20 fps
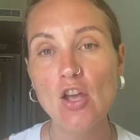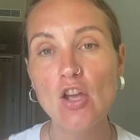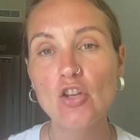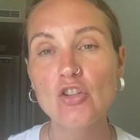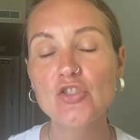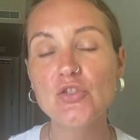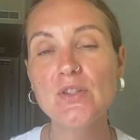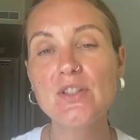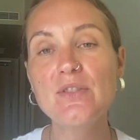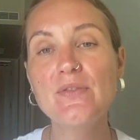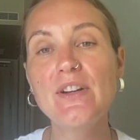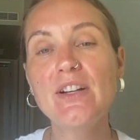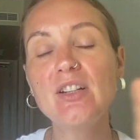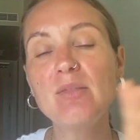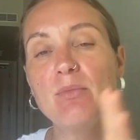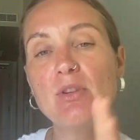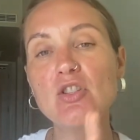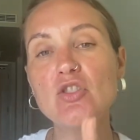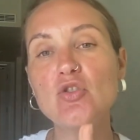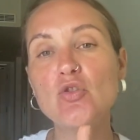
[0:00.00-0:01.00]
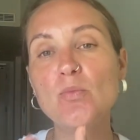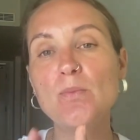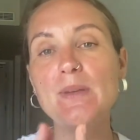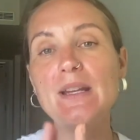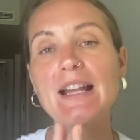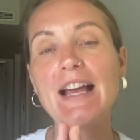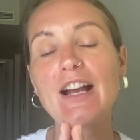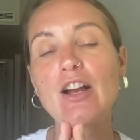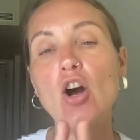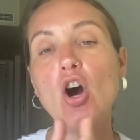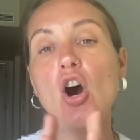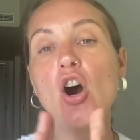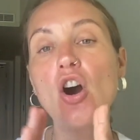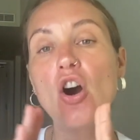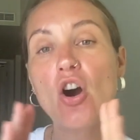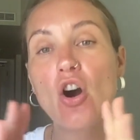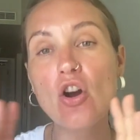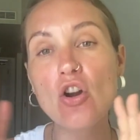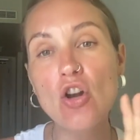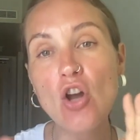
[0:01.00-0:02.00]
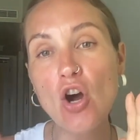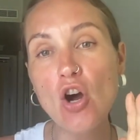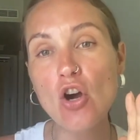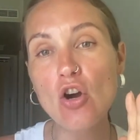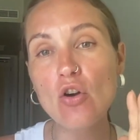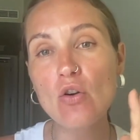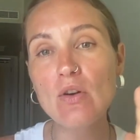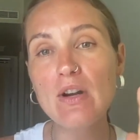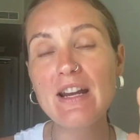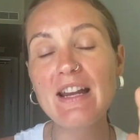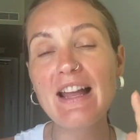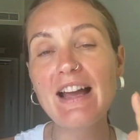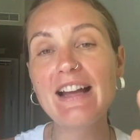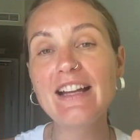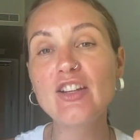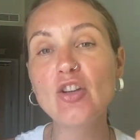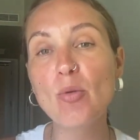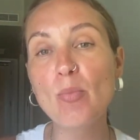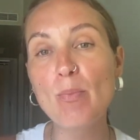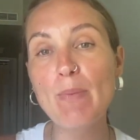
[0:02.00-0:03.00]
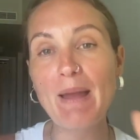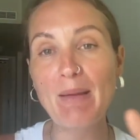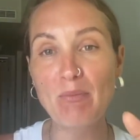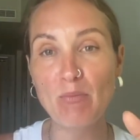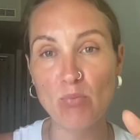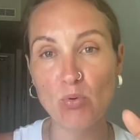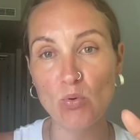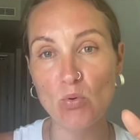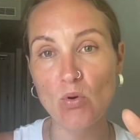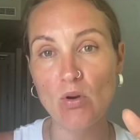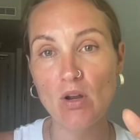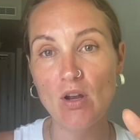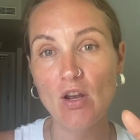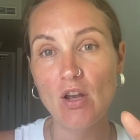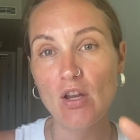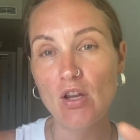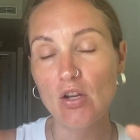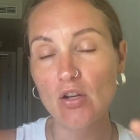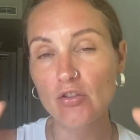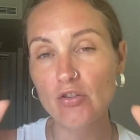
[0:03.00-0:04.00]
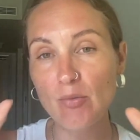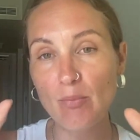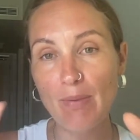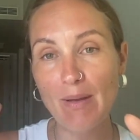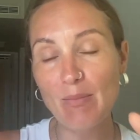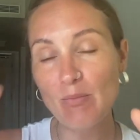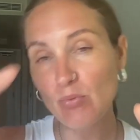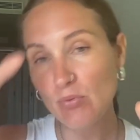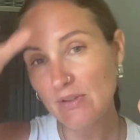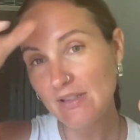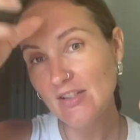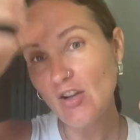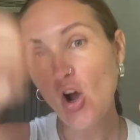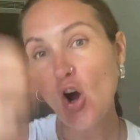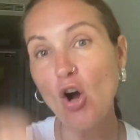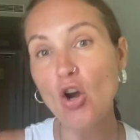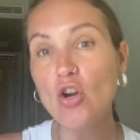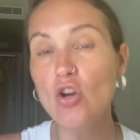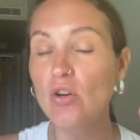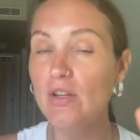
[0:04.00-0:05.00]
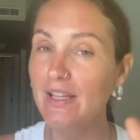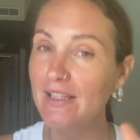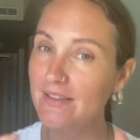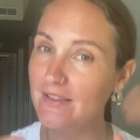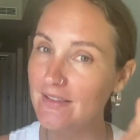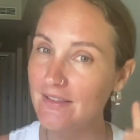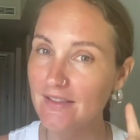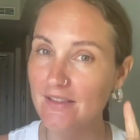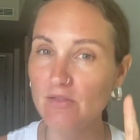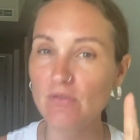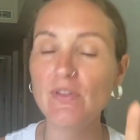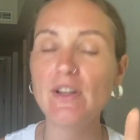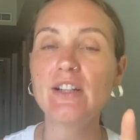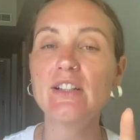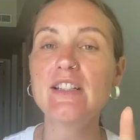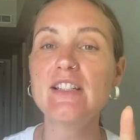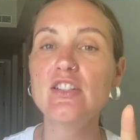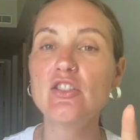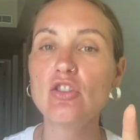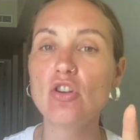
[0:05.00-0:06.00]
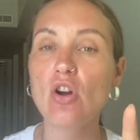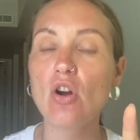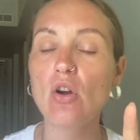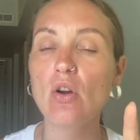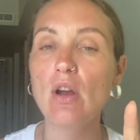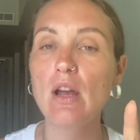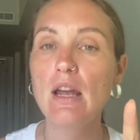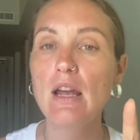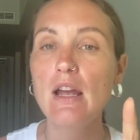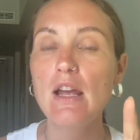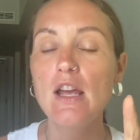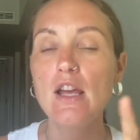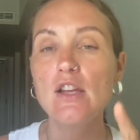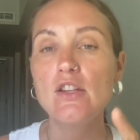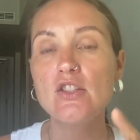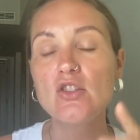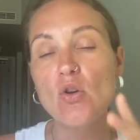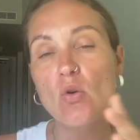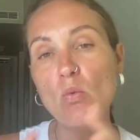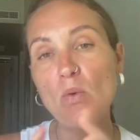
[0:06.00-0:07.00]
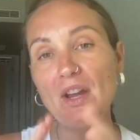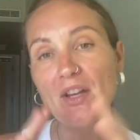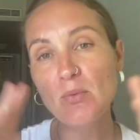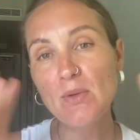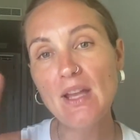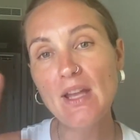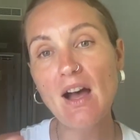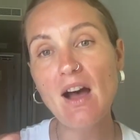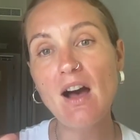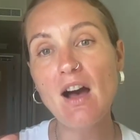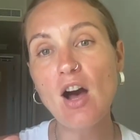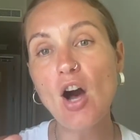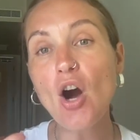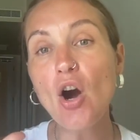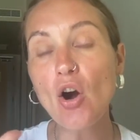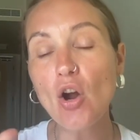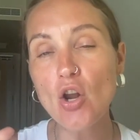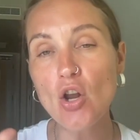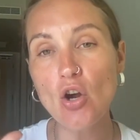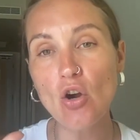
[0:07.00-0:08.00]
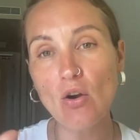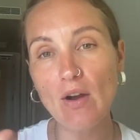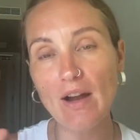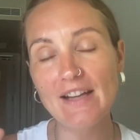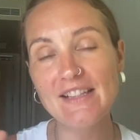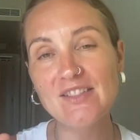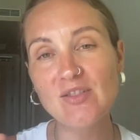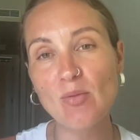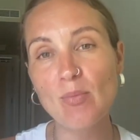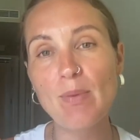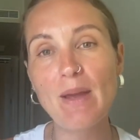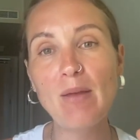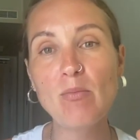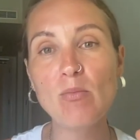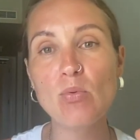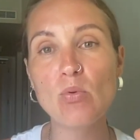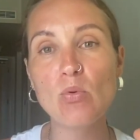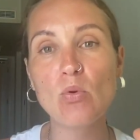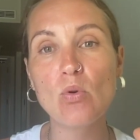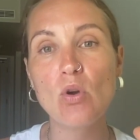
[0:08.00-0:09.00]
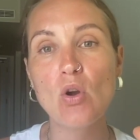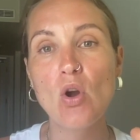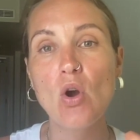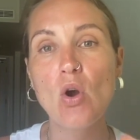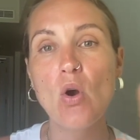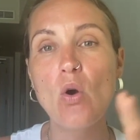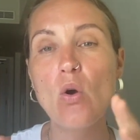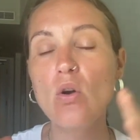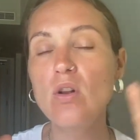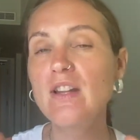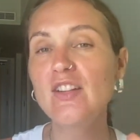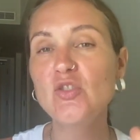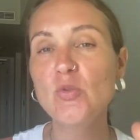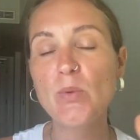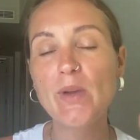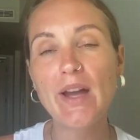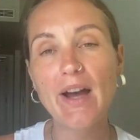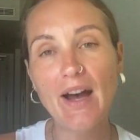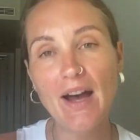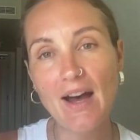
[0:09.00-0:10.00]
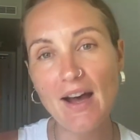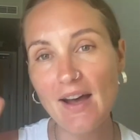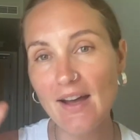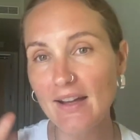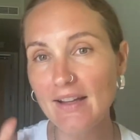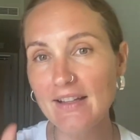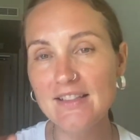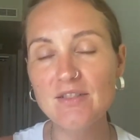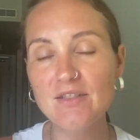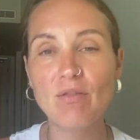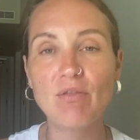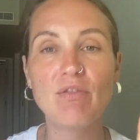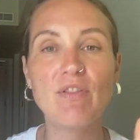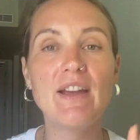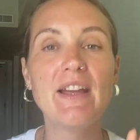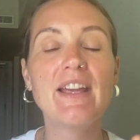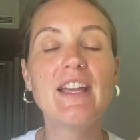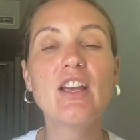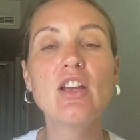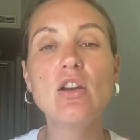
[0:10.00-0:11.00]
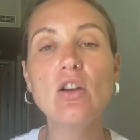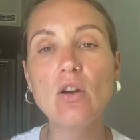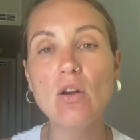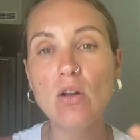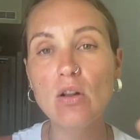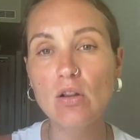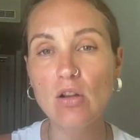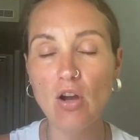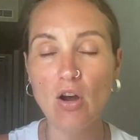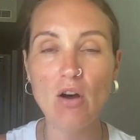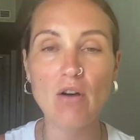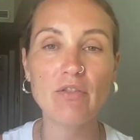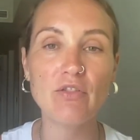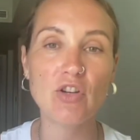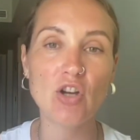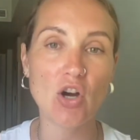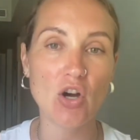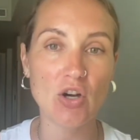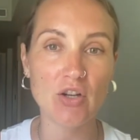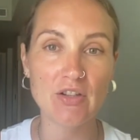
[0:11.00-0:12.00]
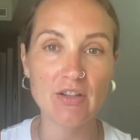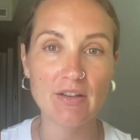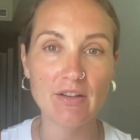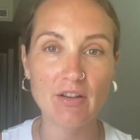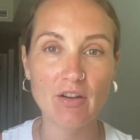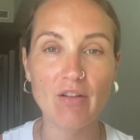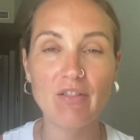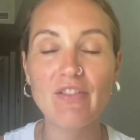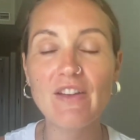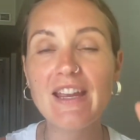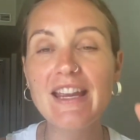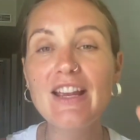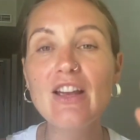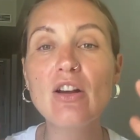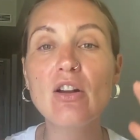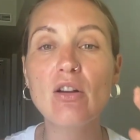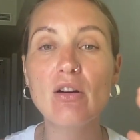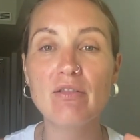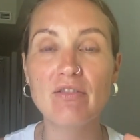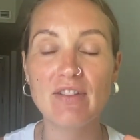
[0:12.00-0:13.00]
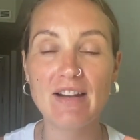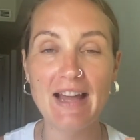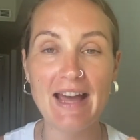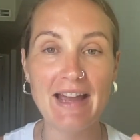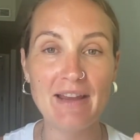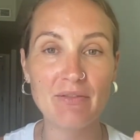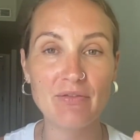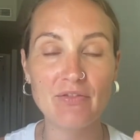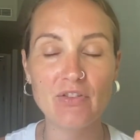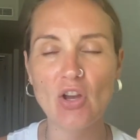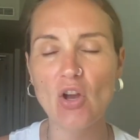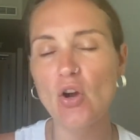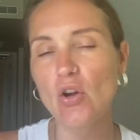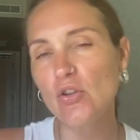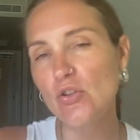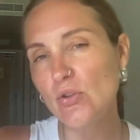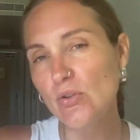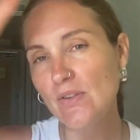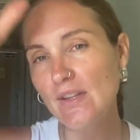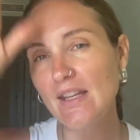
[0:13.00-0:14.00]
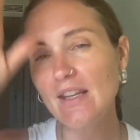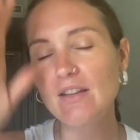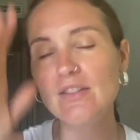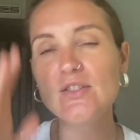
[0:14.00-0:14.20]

So it's very much to be like hollow, like a bamboo. The bamboo is hollow, yet it is very strong. So when we are hollow as a bamboo, all that we are is a vehicle of God, a vehicle of life. Our unique